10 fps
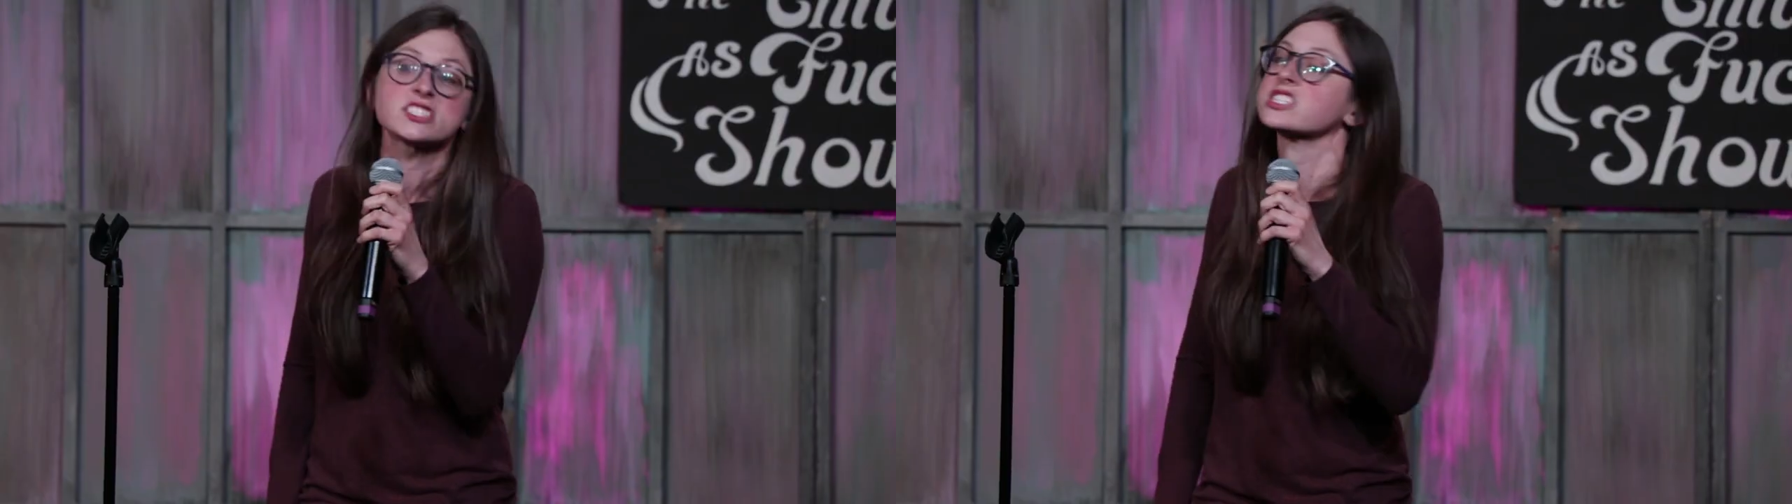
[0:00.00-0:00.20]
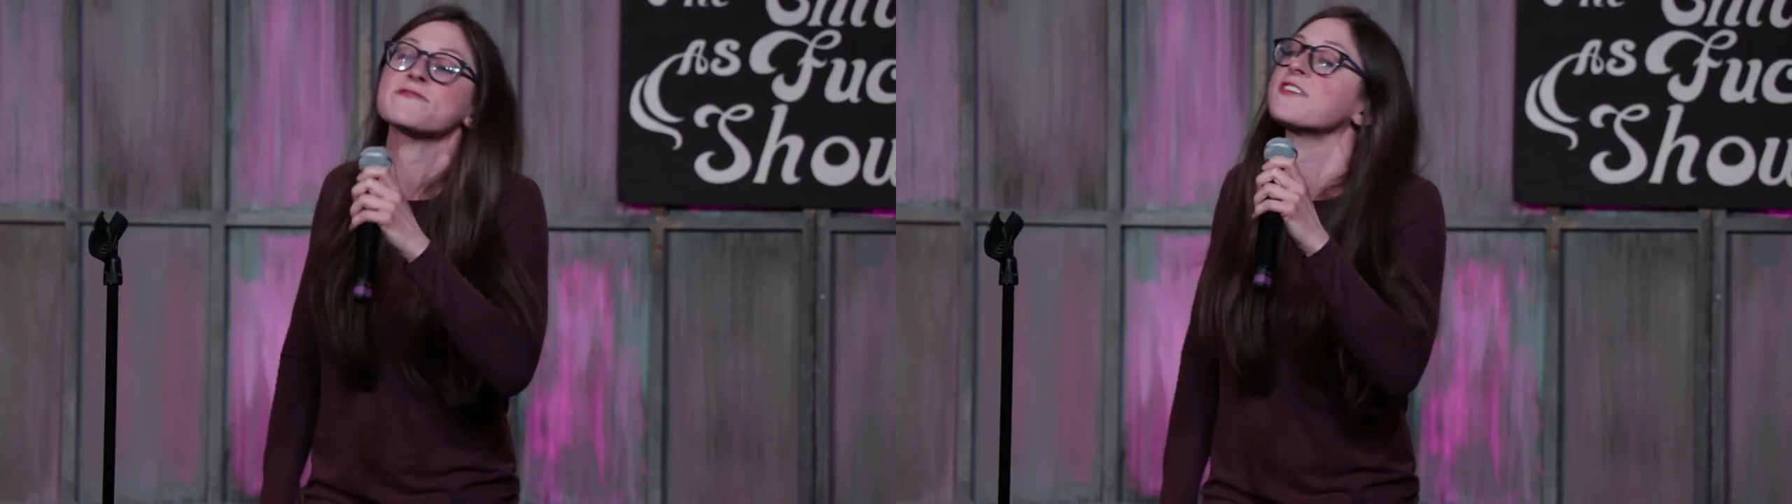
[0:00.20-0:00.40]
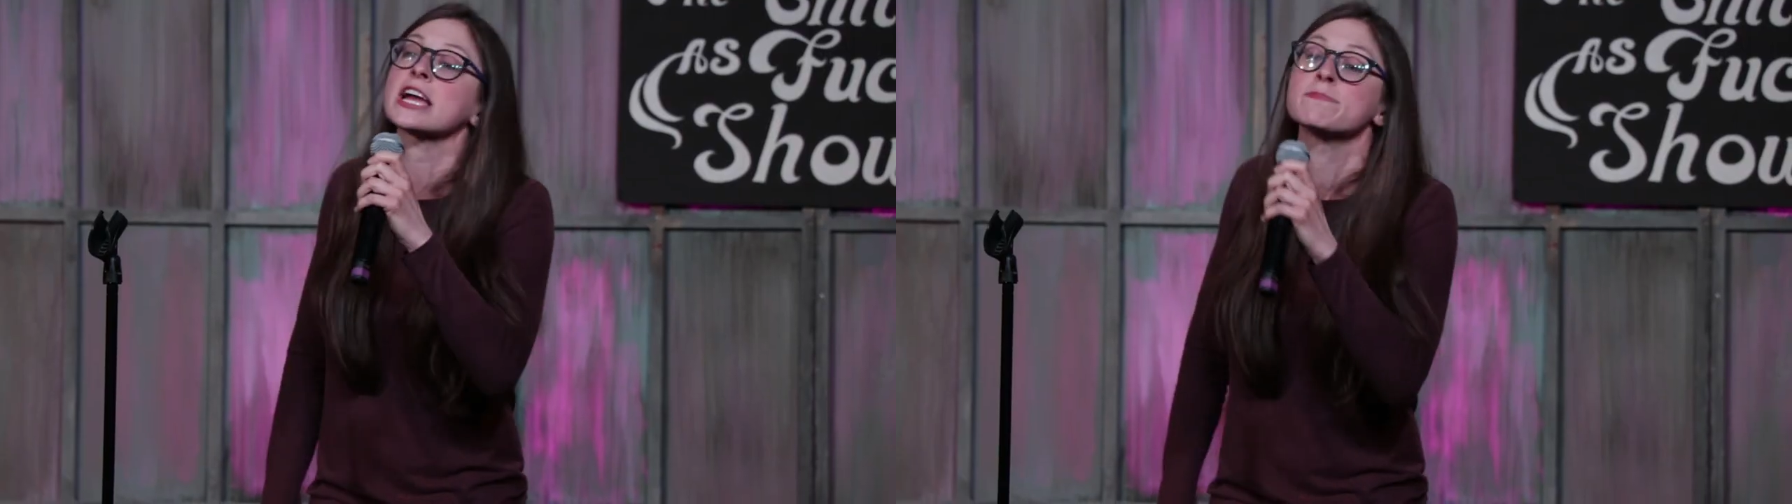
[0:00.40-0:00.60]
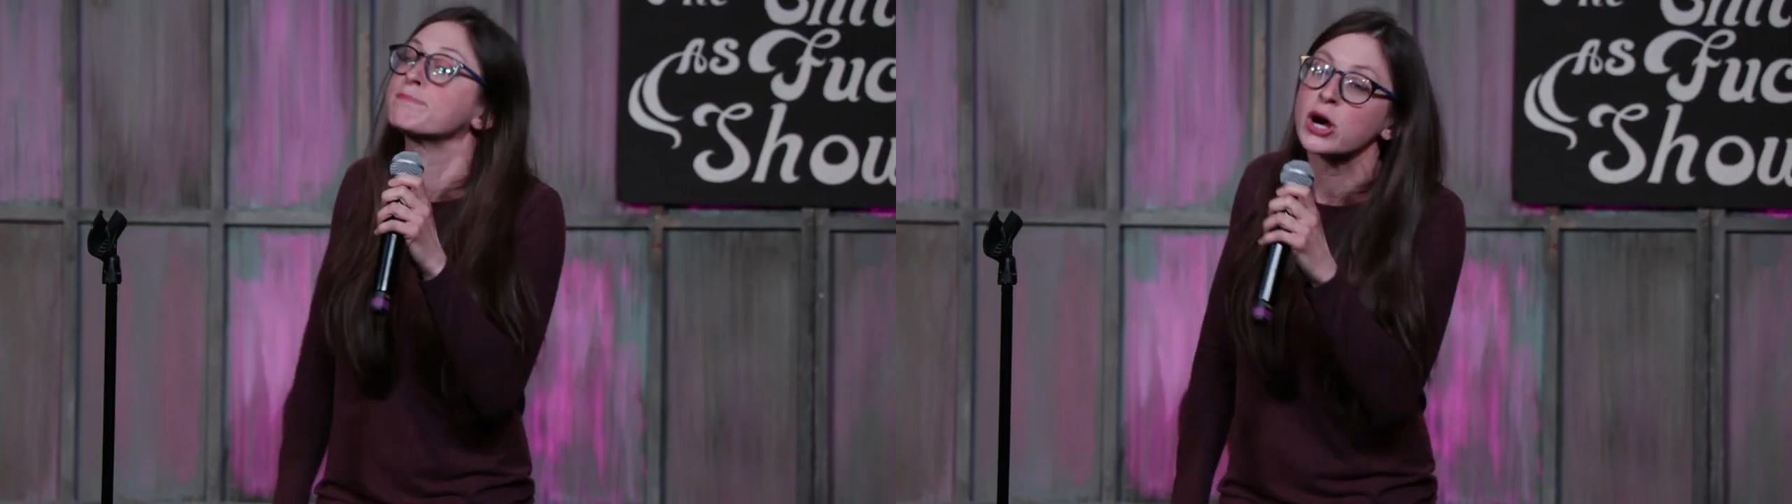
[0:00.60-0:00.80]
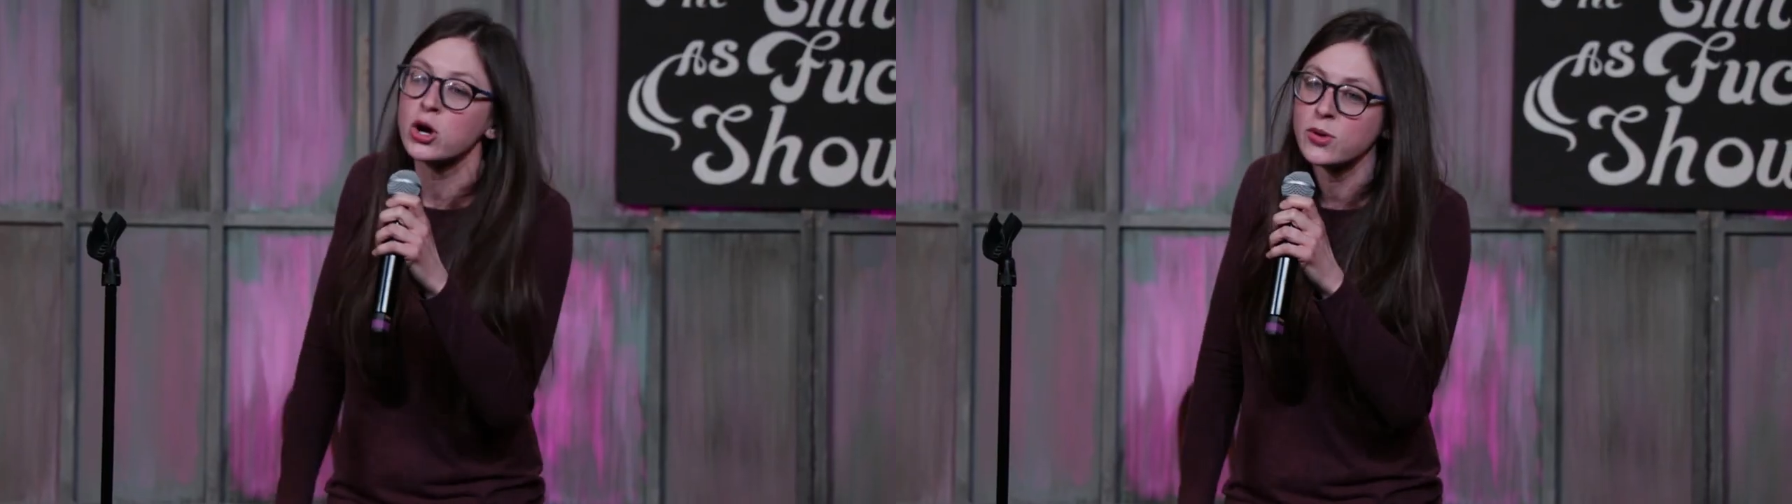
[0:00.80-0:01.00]
like just a fucking
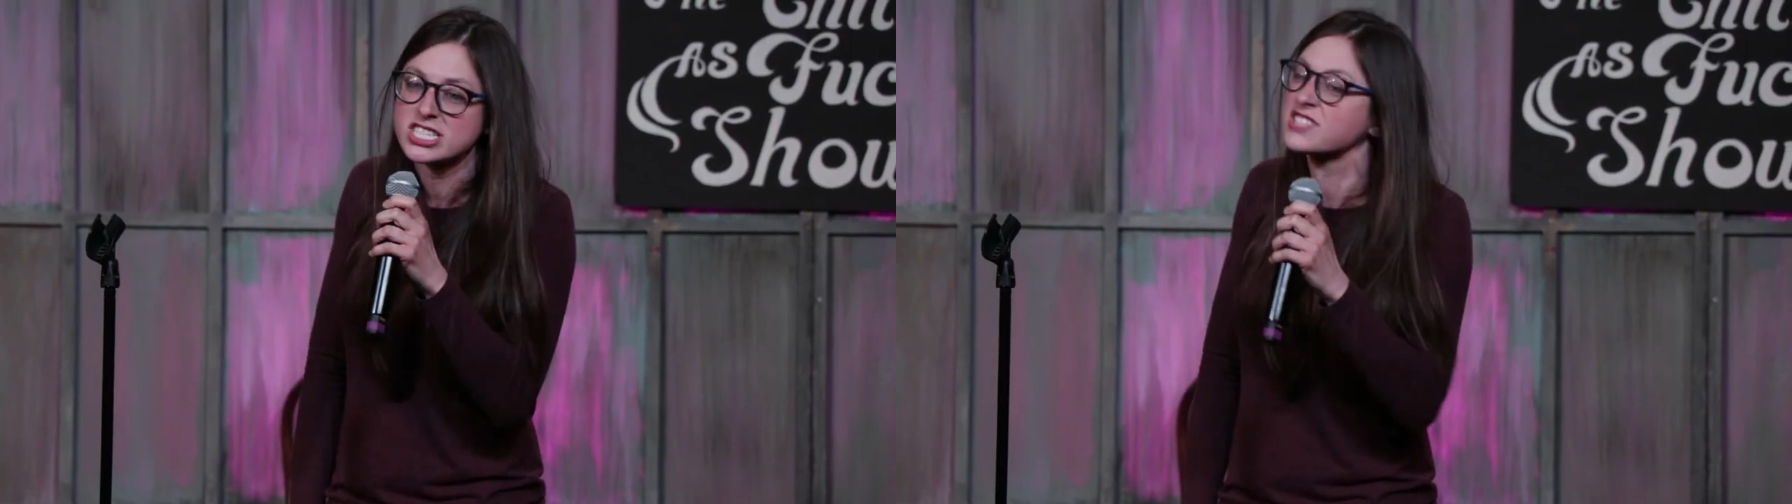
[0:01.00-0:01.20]
burrow.